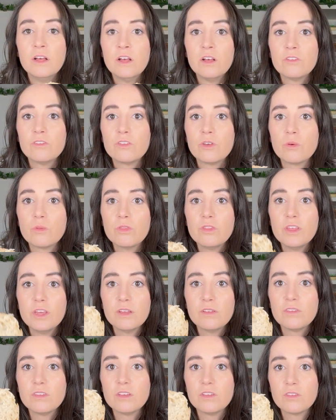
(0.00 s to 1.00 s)
So
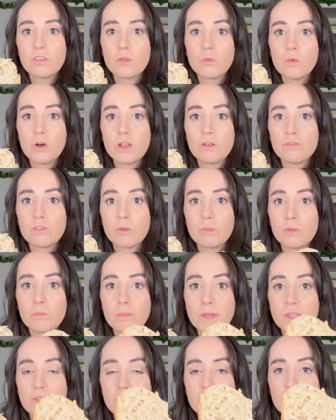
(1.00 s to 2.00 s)
this is the one from the
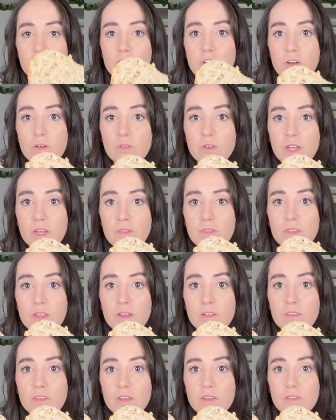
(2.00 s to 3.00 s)
pizza stone, and
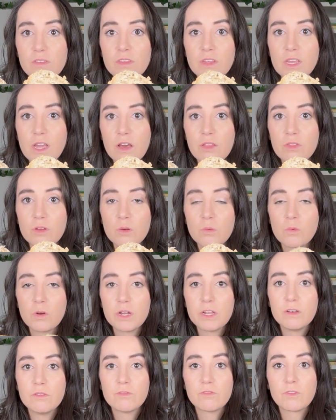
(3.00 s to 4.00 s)
this is the other
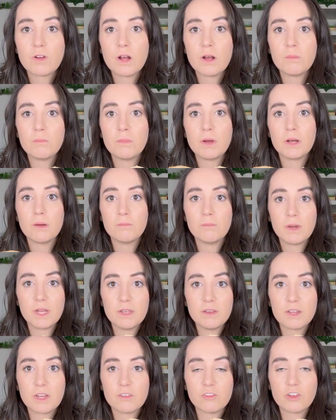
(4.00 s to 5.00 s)
one from my
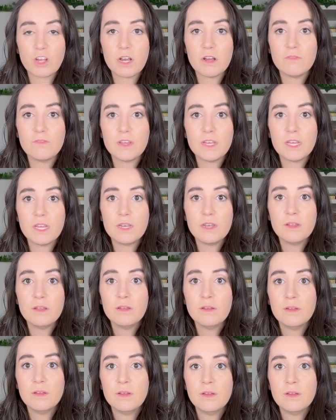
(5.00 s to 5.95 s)
Dutch oven.